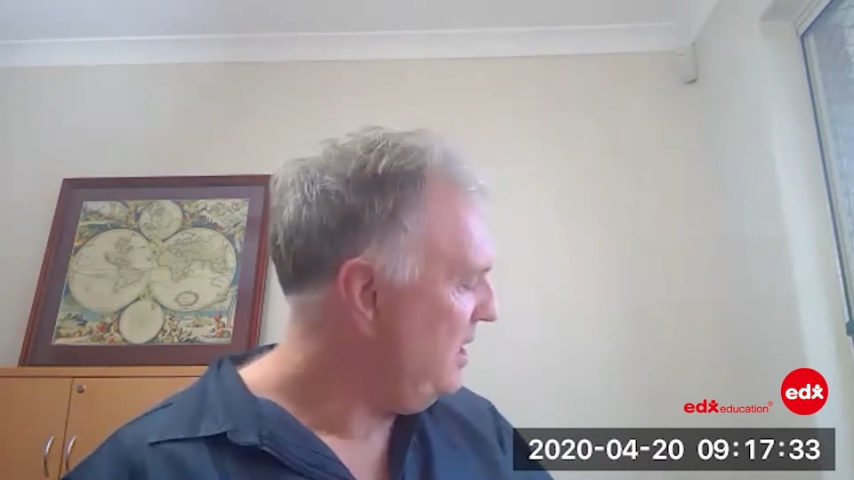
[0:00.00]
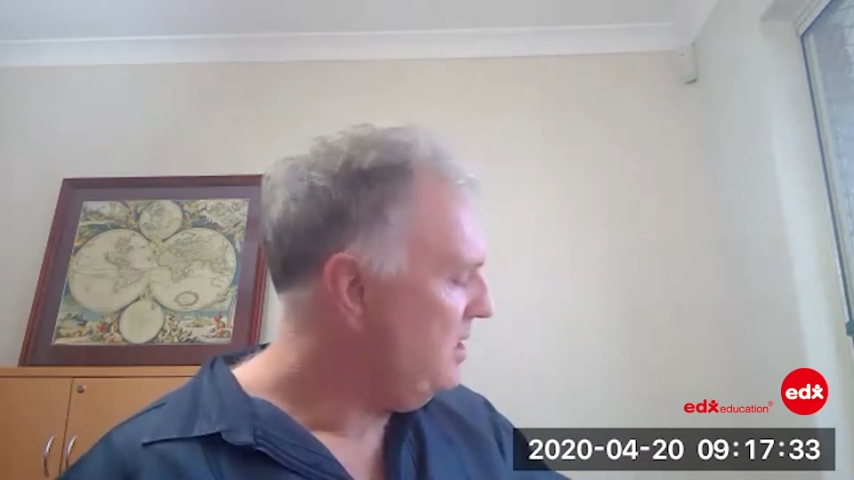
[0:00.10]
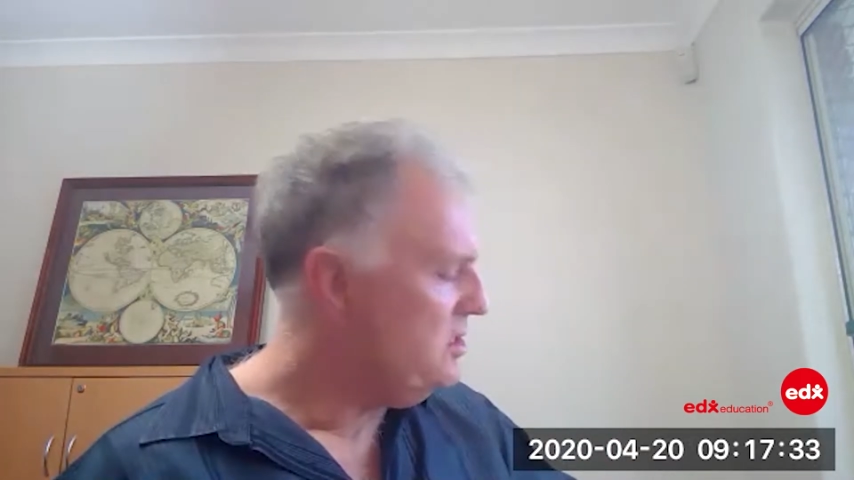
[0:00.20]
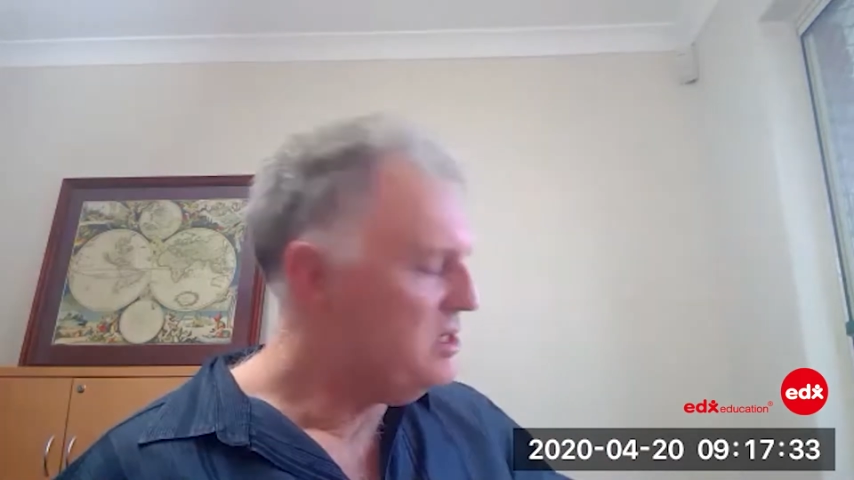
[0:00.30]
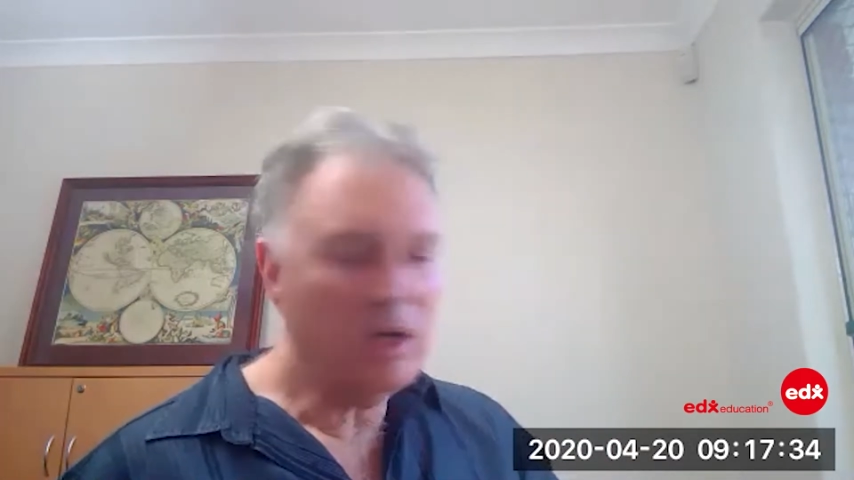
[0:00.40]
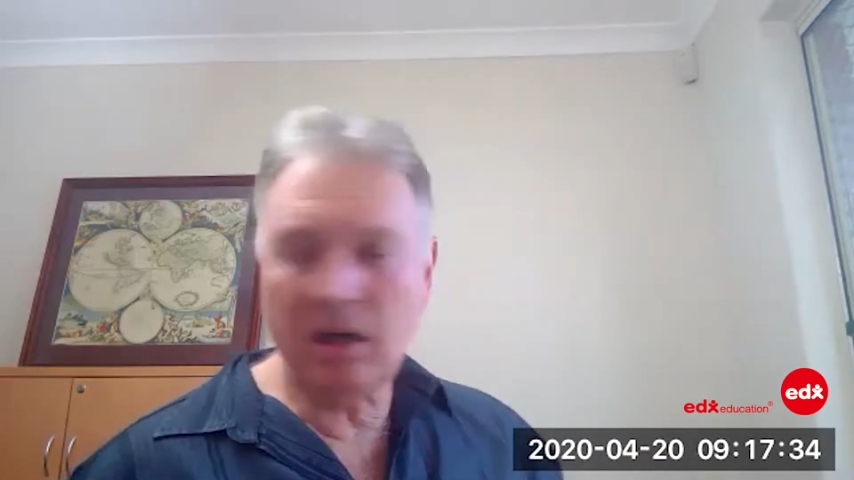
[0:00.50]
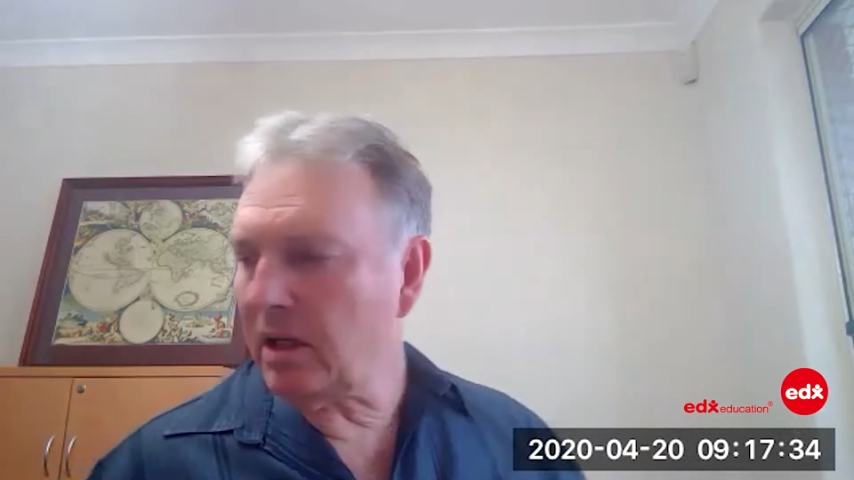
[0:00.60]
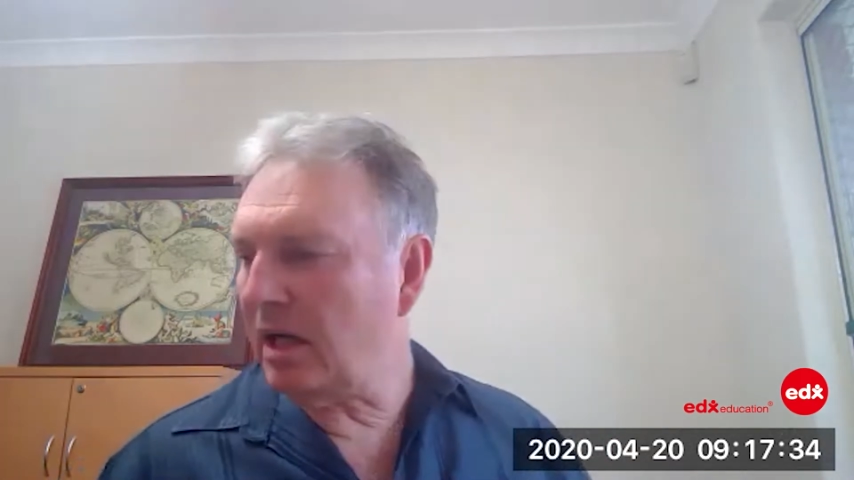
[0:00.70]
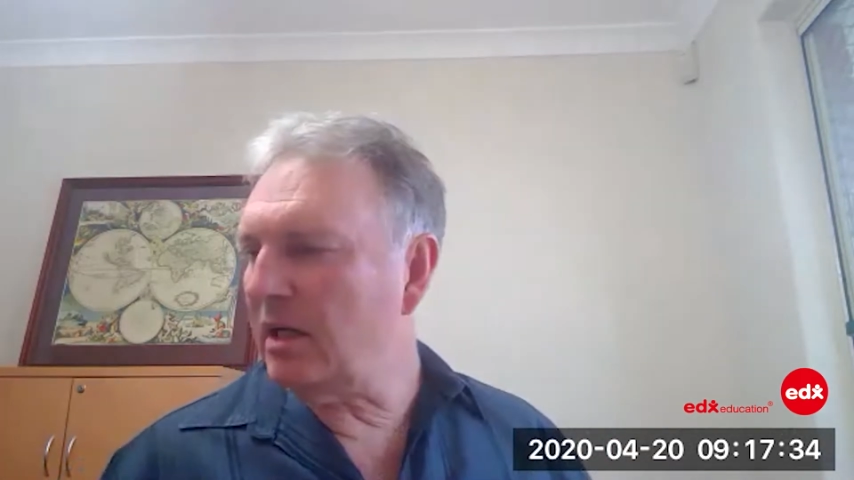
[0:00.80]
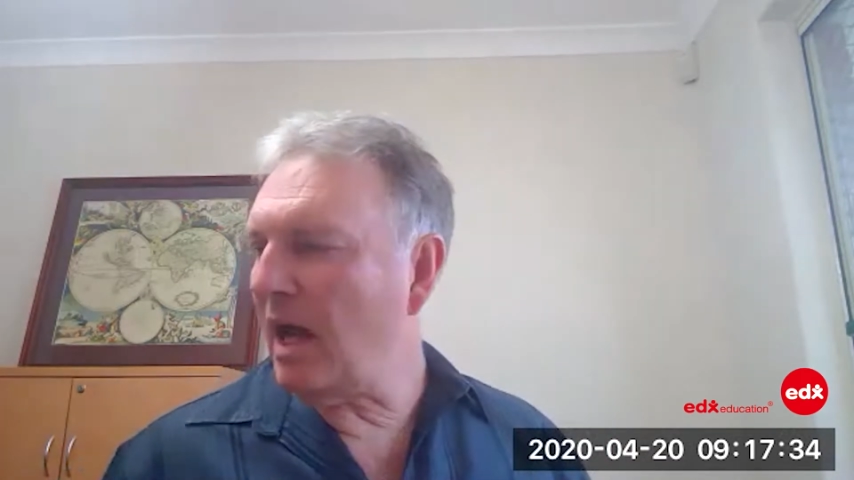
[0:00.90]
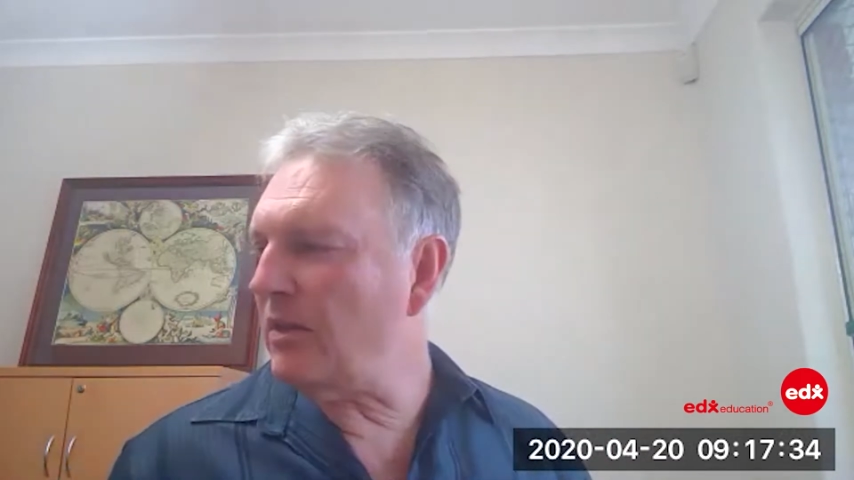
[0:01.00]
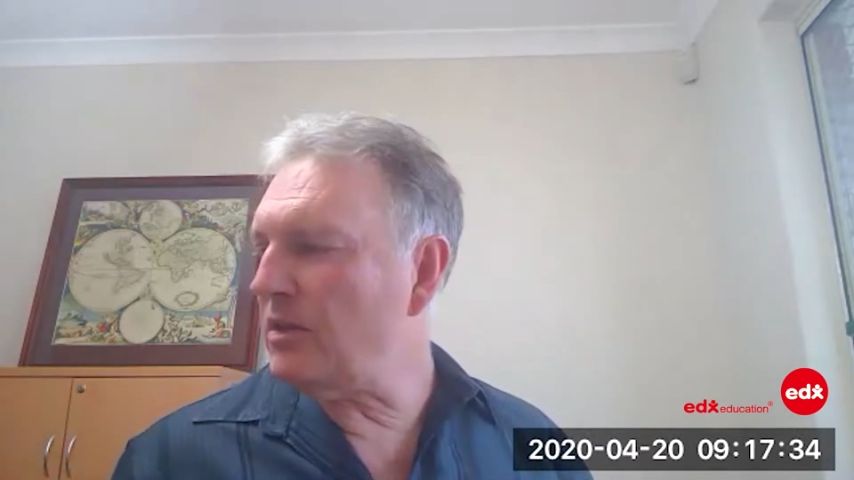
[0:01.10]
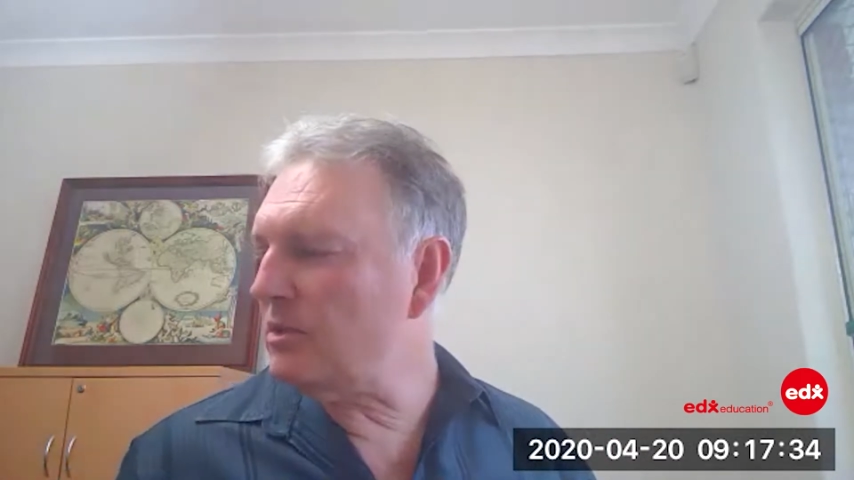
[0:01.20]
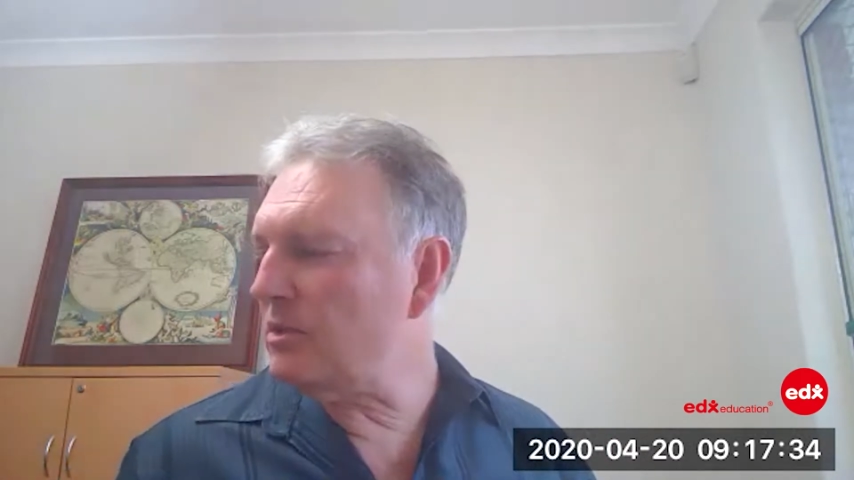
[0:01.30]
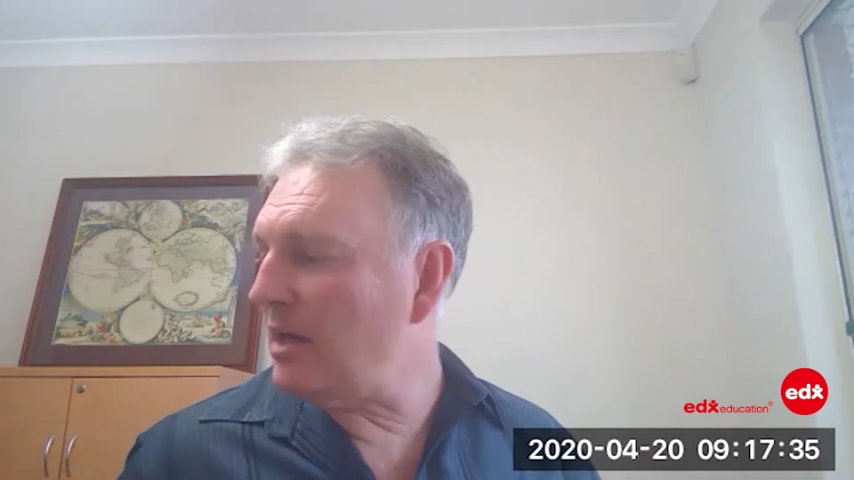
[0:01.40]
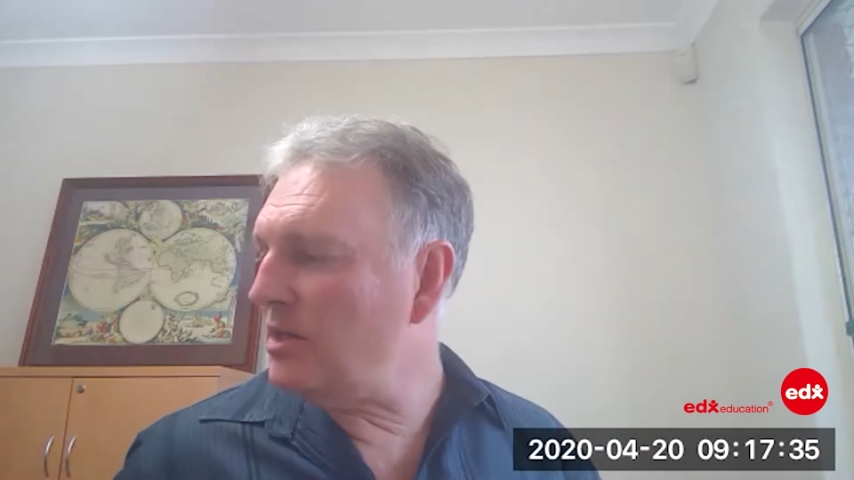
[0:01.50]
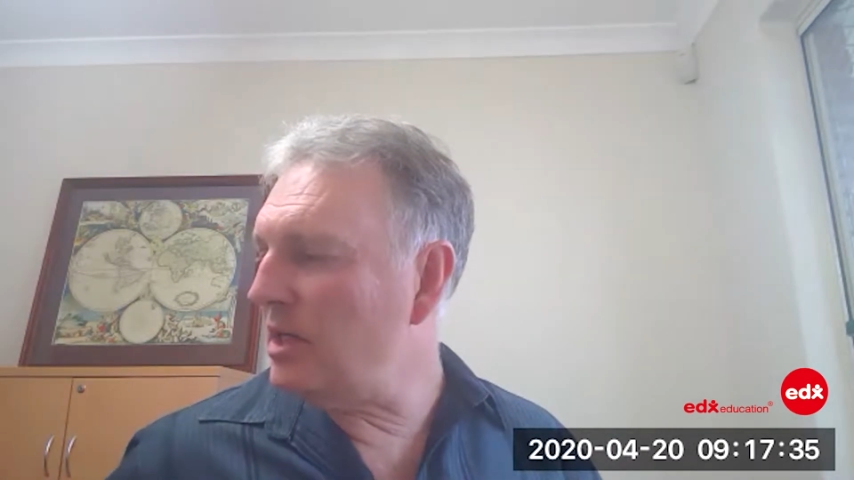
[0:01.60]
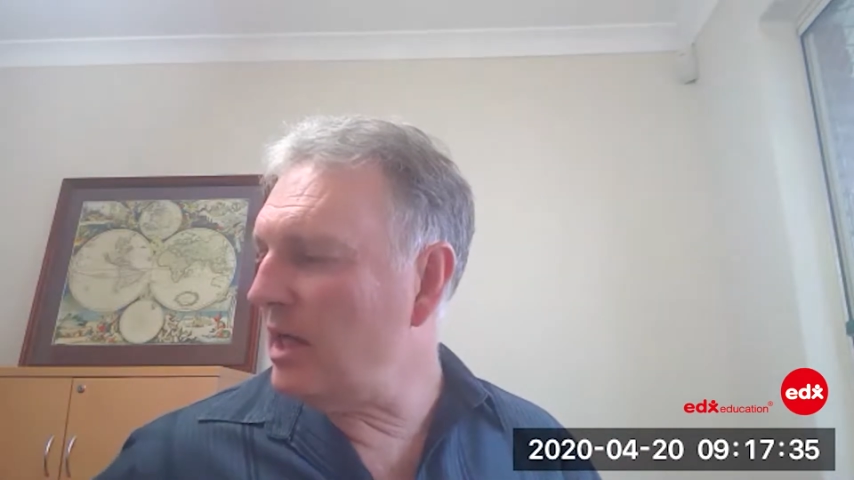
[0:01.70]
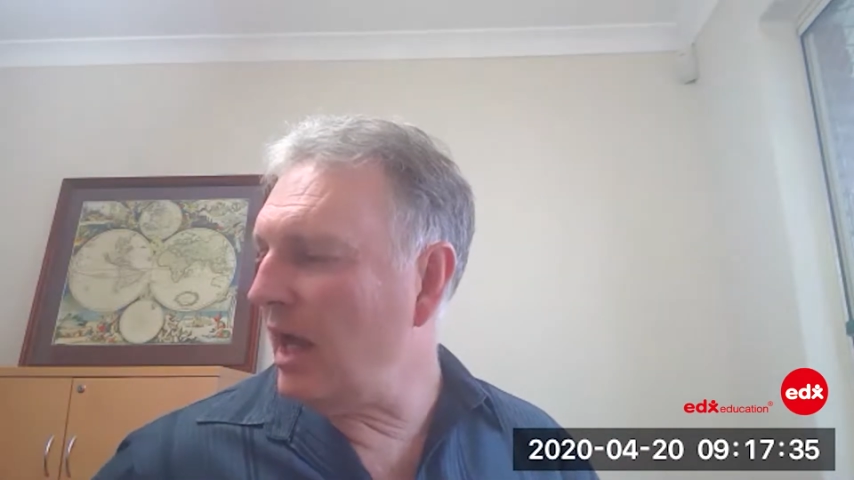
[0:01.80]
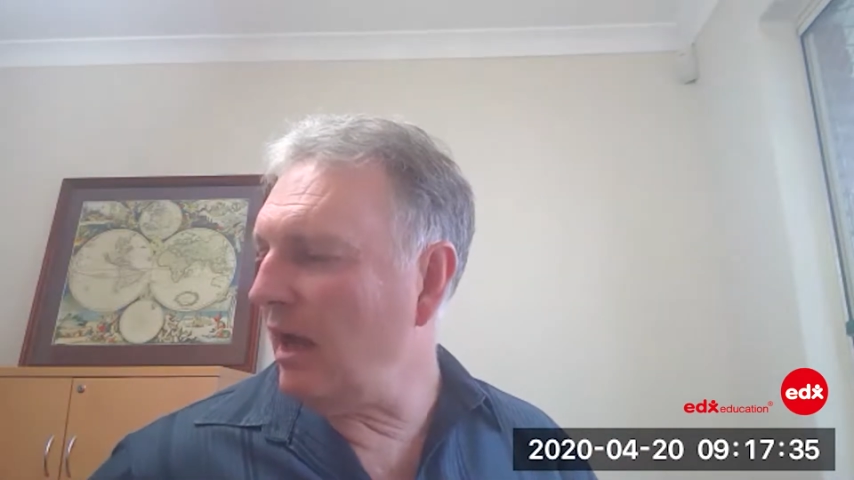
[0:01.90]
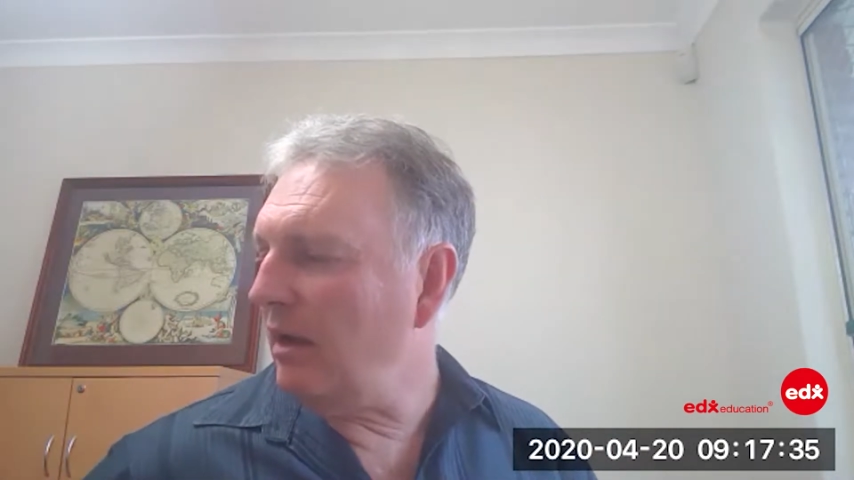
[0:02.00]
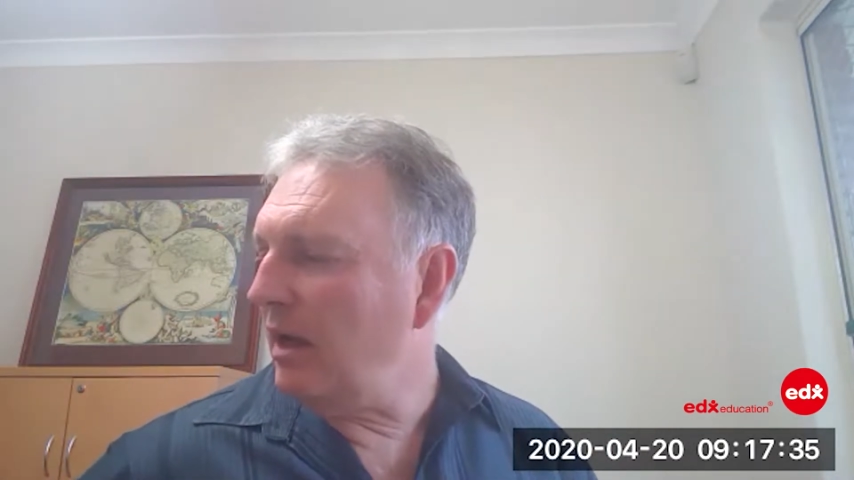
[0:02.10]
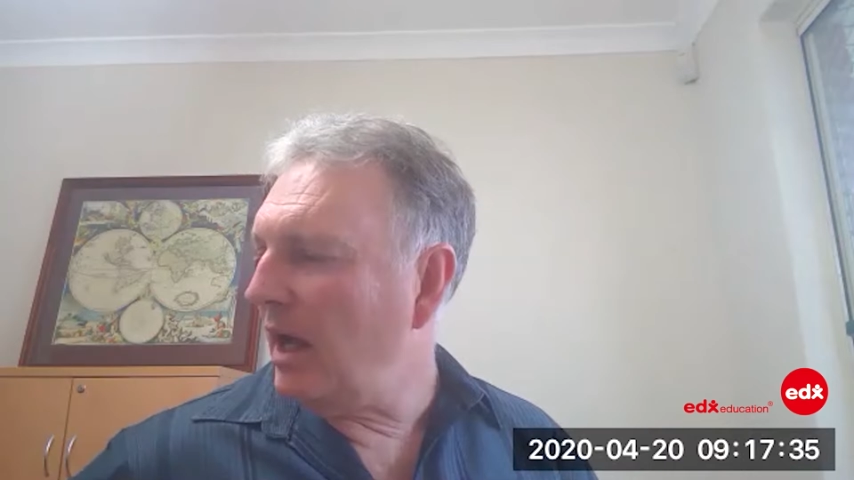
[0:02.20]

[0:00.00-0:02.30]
So we're going to look at another strategy now.